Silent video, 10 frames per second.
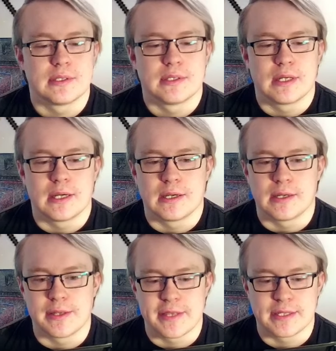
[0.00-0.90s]

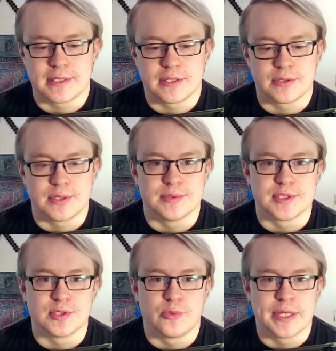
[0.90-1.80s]
Then, you know, use
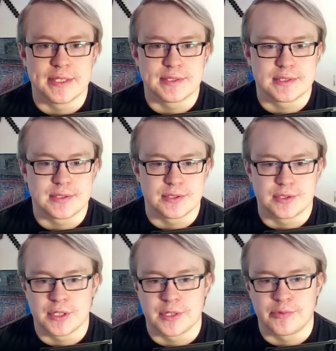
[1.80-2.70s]
the Wind to
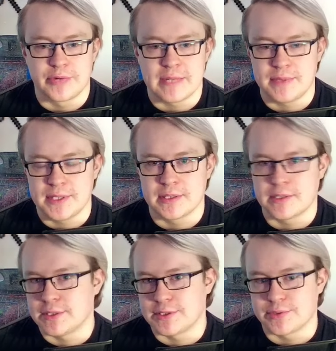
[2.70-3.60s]
turn Rapier
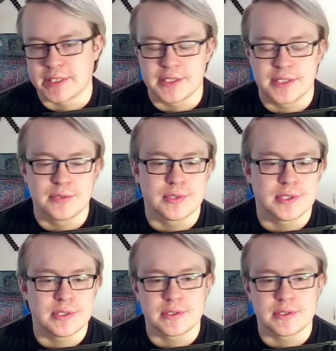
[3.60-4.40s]
into a tuner,